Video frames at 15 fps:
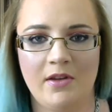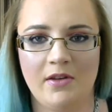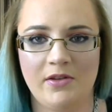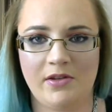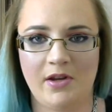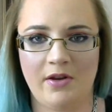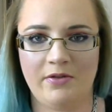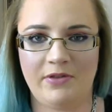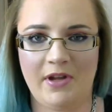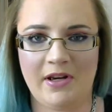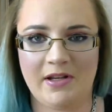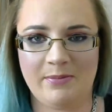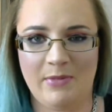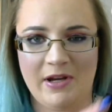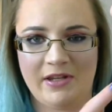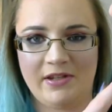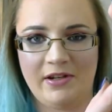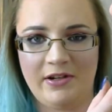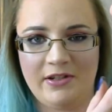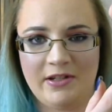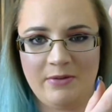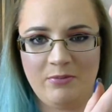So that is my
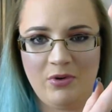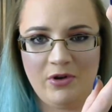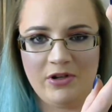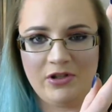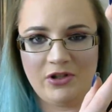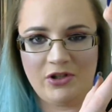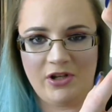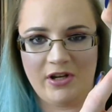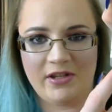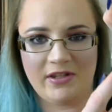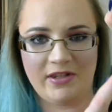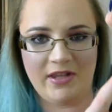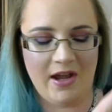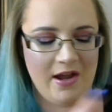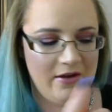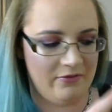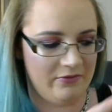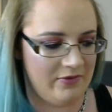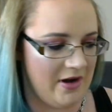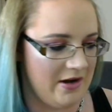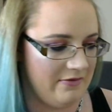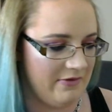starting point just there.
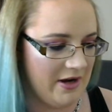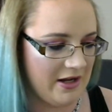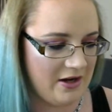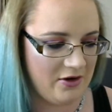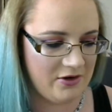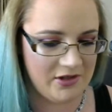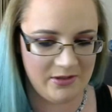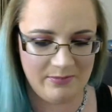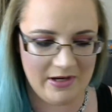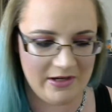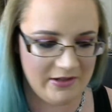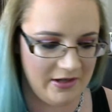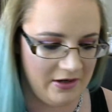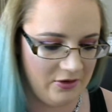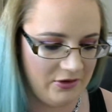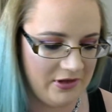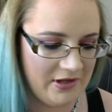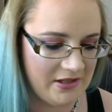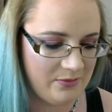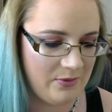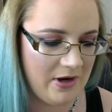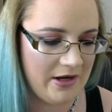Really, really close to being done on
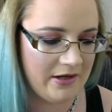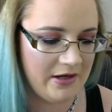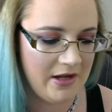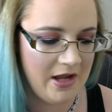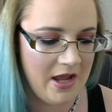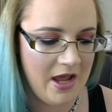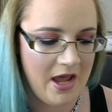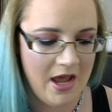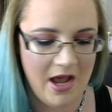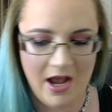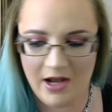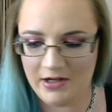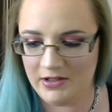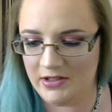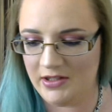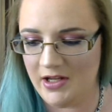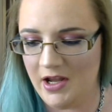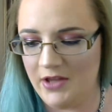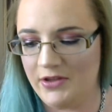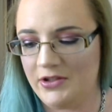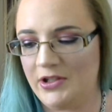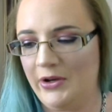this one. And the
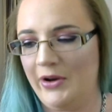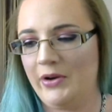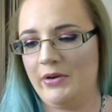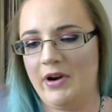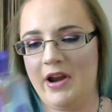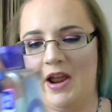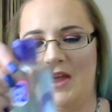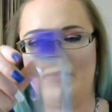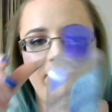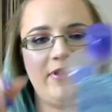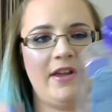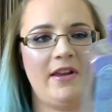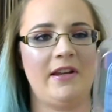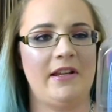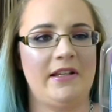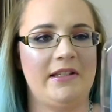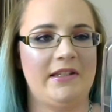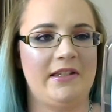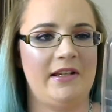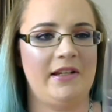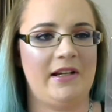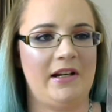other toner I have then is
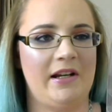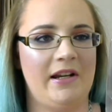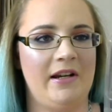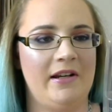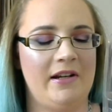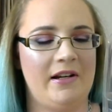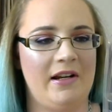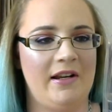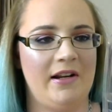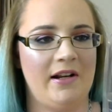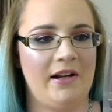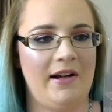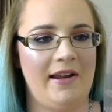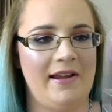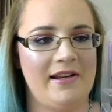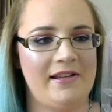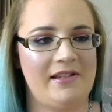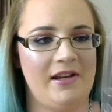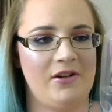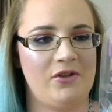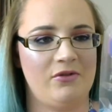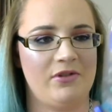the Clean, Clean and Clear
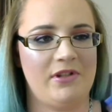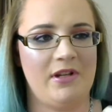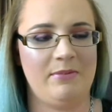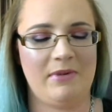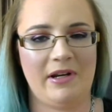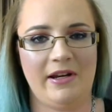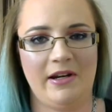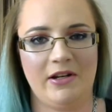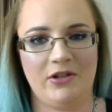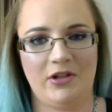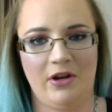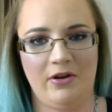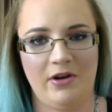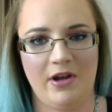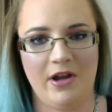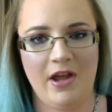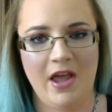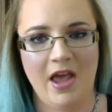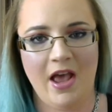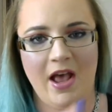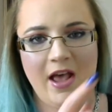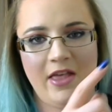Essentials Deep Cleaning Toner.
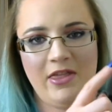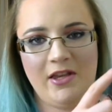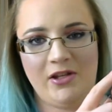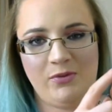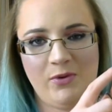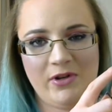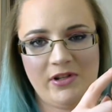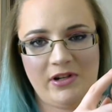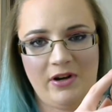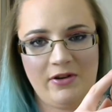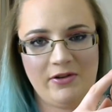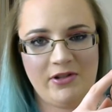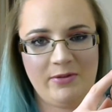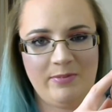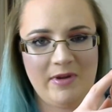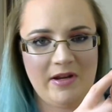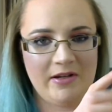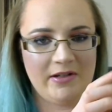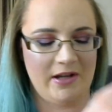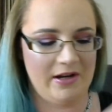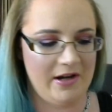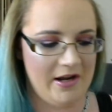And this one's close to being
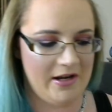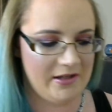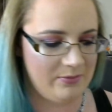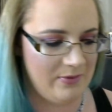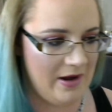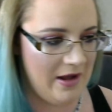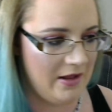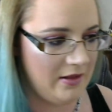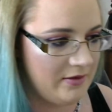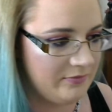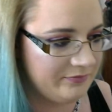done as well.